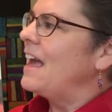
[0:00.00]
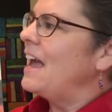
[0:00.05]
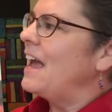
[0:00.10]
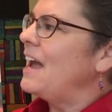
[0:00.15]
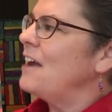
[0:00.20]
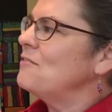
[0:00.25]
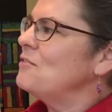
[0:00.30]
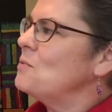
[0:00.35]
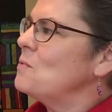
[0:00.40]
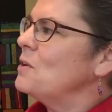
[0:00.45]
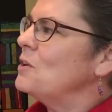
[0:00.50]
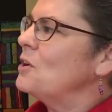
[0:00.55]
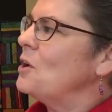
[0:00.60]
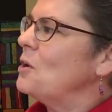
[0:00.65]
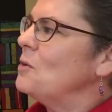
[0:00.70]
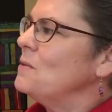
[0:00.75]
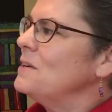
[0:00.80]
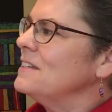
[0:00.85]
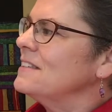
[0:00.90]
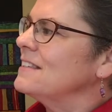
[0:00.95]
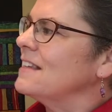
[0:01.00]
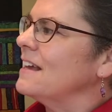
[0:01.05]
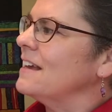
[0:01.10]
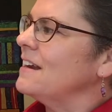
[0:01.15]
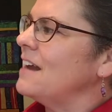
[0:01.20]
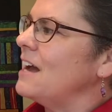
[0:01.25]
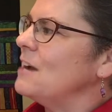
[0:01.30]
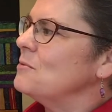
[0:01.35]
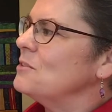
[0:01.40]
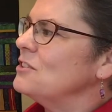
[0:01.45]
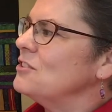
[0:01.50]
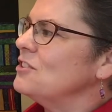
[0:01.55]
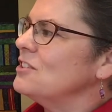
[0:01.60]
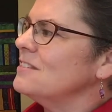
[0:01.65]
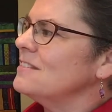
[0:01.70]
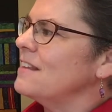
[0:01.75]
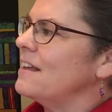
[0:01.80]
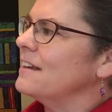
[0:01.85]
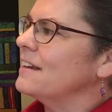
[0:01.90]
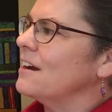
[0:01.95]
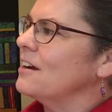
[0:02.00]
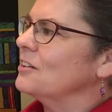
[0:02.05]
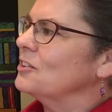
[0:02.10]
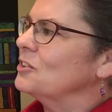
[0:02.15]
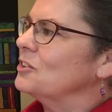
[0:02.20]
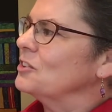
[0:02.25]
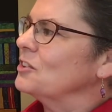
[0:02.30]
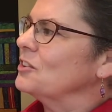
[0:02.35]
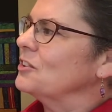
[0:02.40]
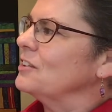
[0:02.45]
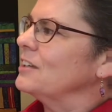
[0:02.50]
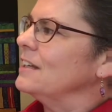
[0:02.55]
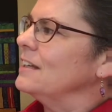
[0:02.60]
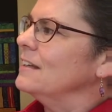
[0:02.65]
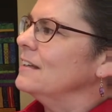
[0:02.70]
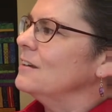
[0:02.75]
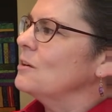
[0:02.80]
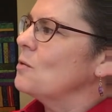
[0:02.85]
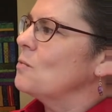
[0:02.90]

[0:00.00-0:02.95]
Everyone always said I was just like Uncle Gurney,